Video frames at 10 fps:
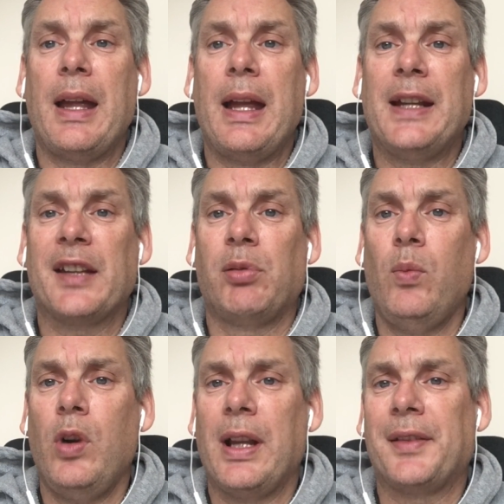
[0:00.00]
Next one,
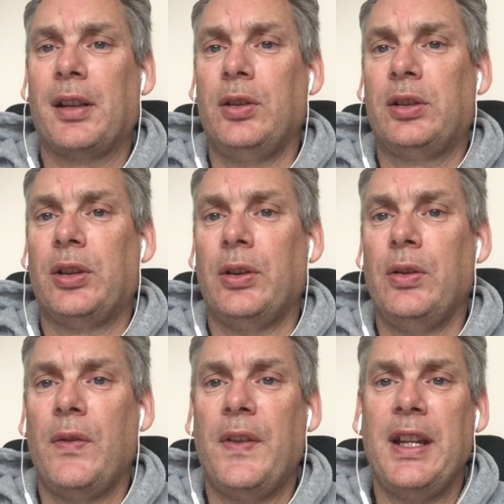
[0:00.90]
let's go
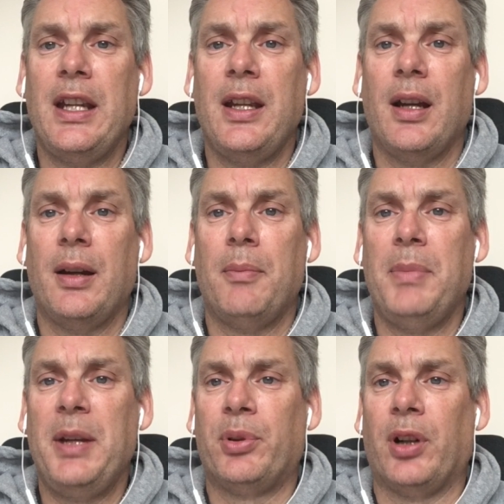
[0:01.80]
to the
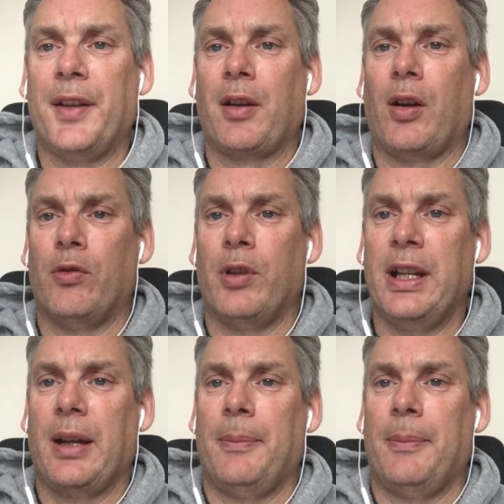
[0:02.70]
mid-priced rig.